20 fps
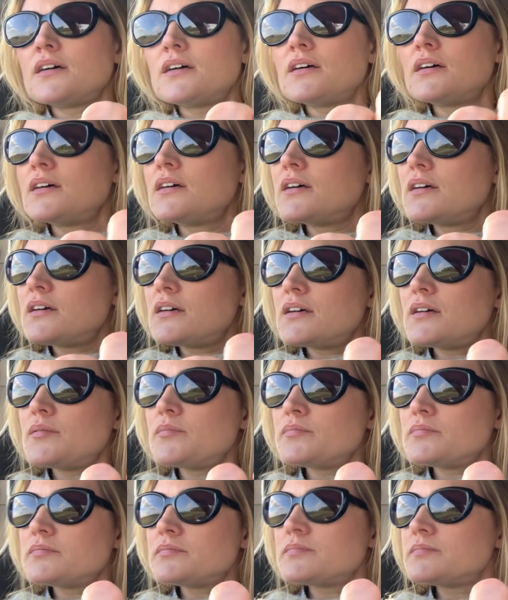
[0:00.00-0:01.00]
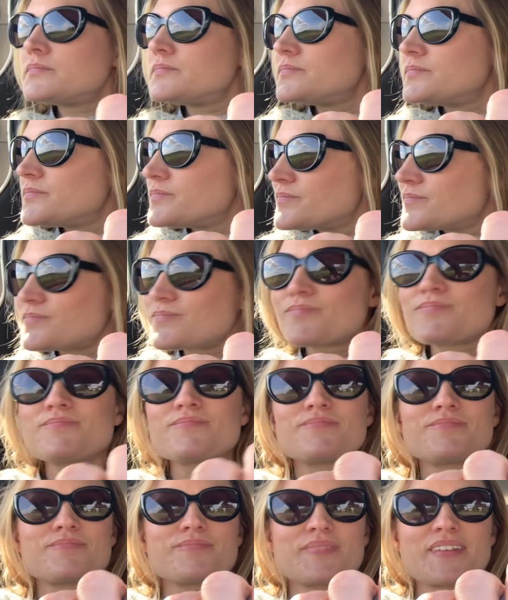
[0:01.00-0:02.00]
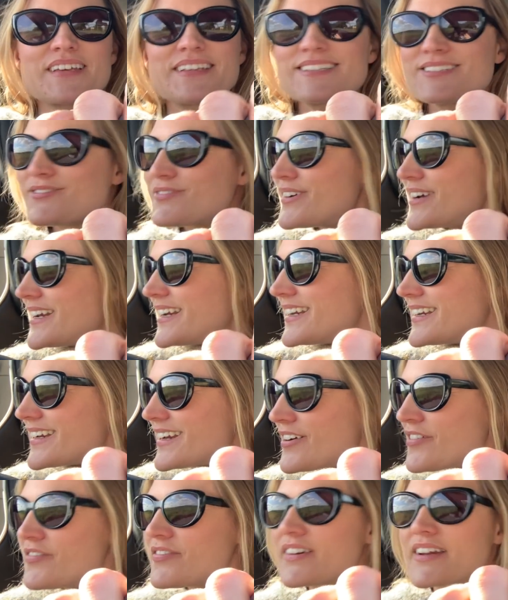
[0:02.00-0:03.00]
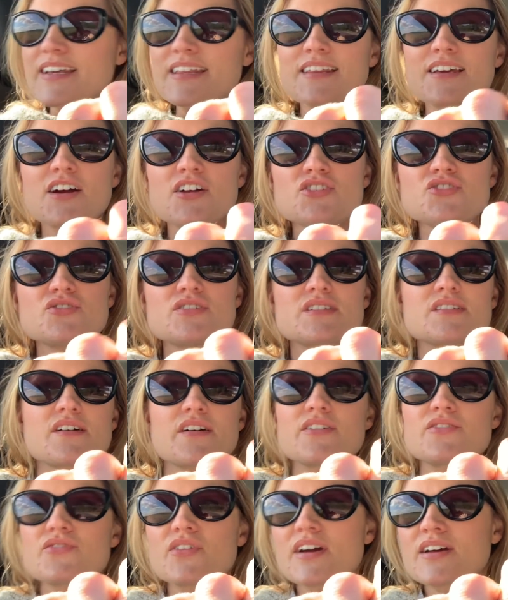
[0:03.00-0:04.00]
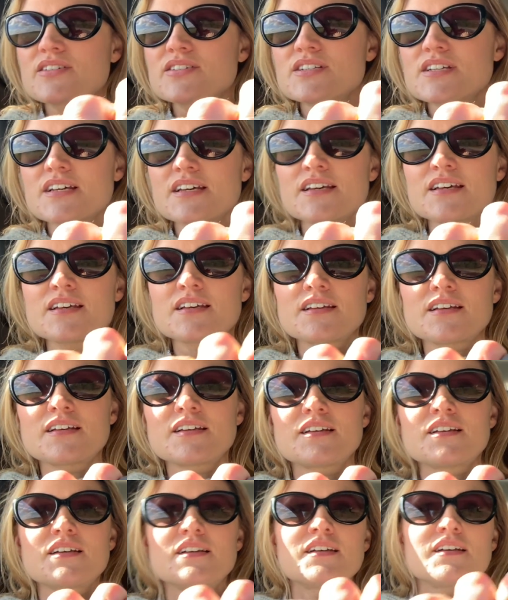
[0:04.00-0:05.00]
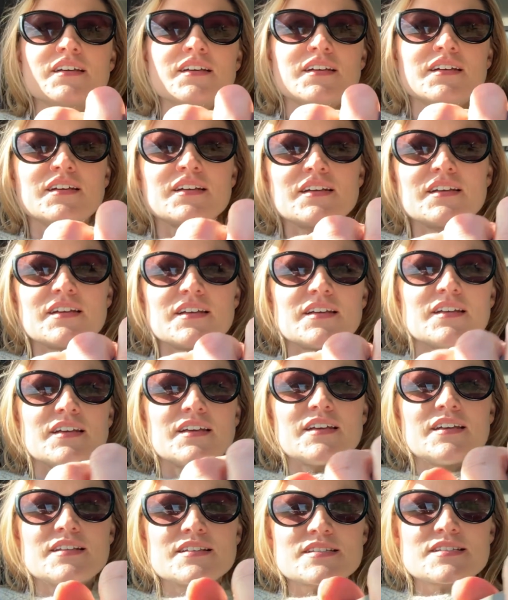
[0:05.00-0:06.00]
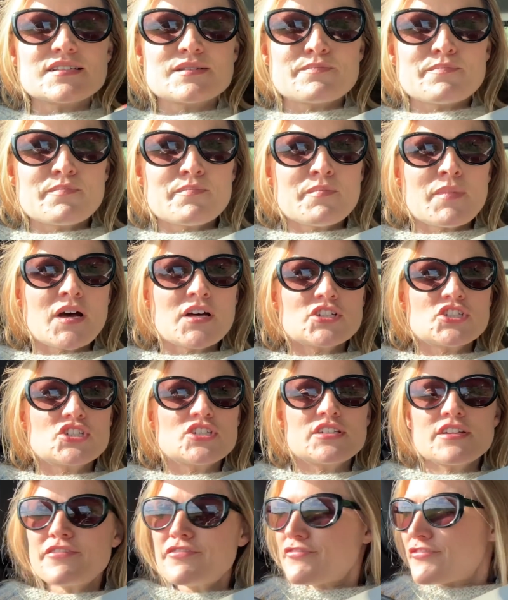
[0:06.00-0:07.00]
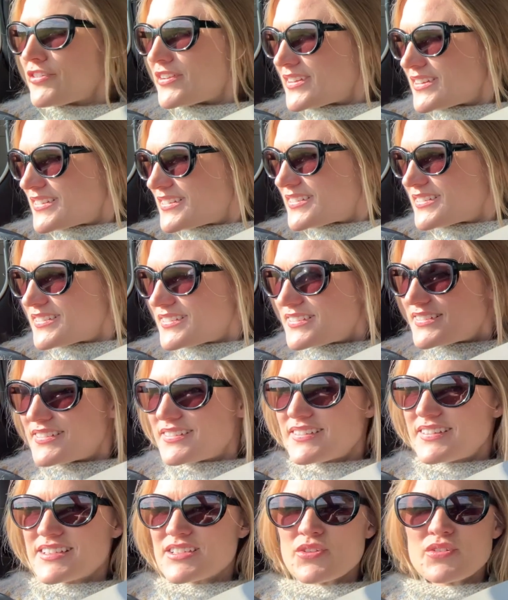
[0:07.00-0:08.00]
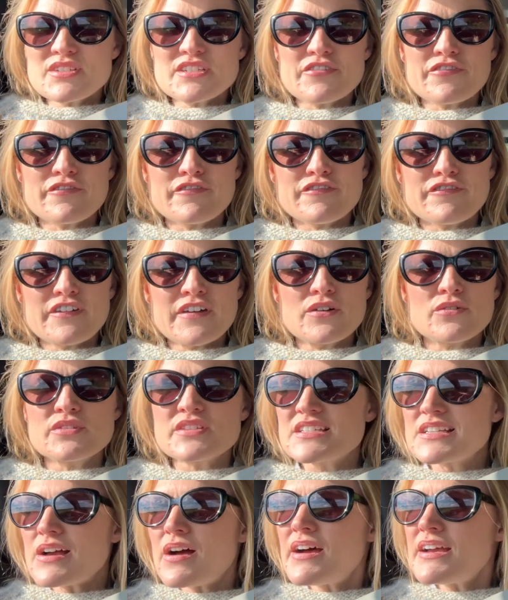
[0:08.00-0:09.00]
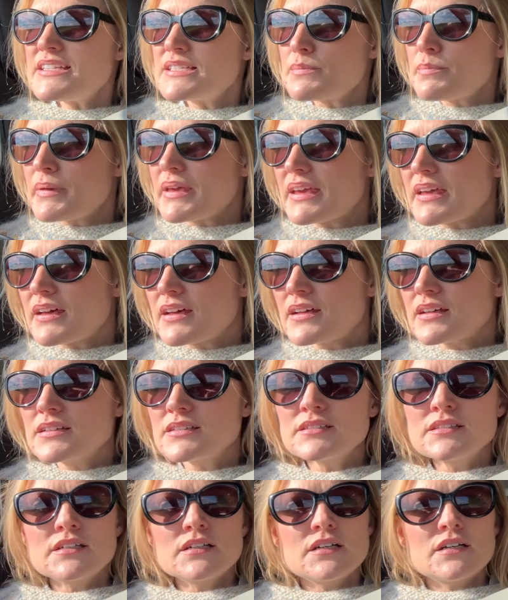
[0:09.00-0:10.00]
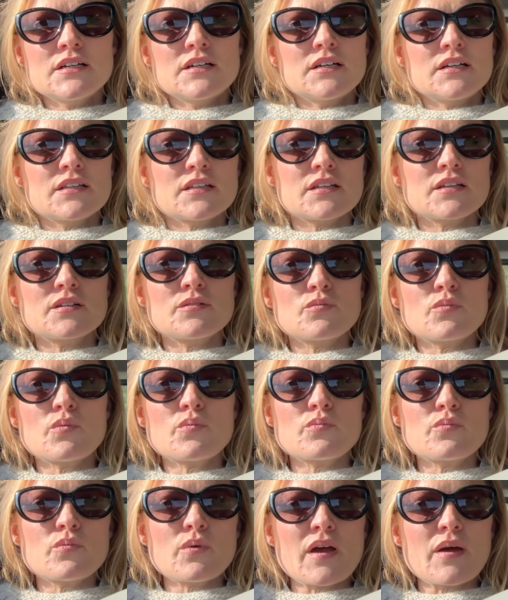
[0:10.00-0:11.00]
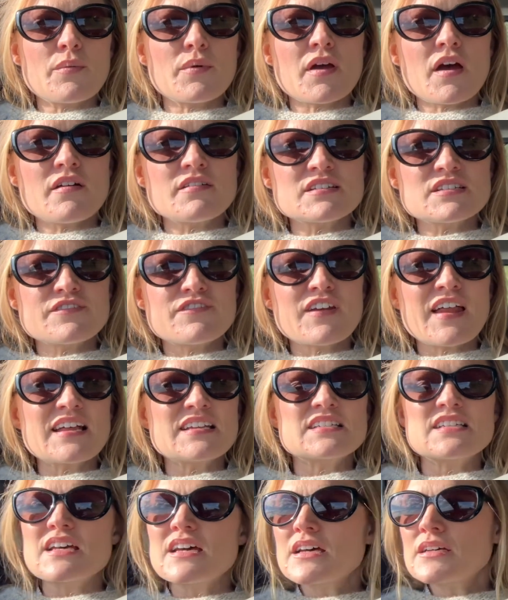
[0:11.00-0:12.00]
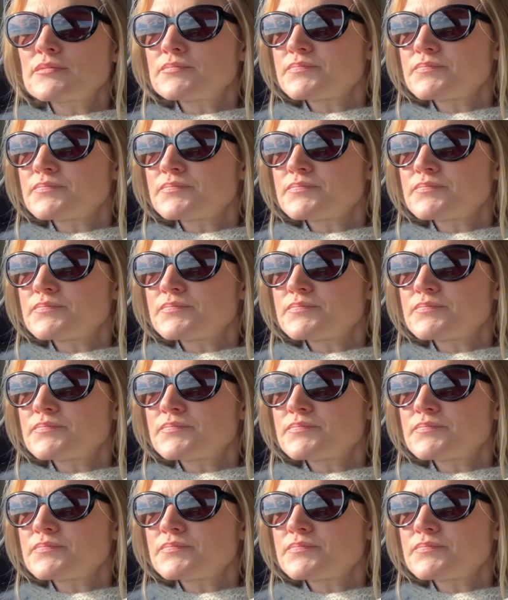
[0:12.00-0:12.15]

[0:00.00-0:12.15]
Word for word: Um, really lovely, the countryside round here. It's much different. It's got a different feel. The skies are bigger than where we are. It's flatter.